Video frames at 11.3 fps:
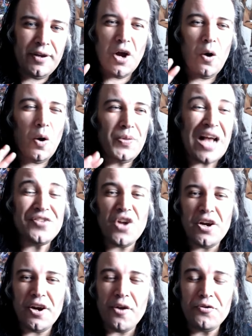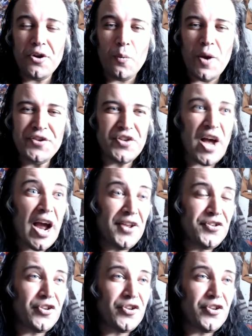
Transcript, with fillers: Oh, that's not going to go to the wayside.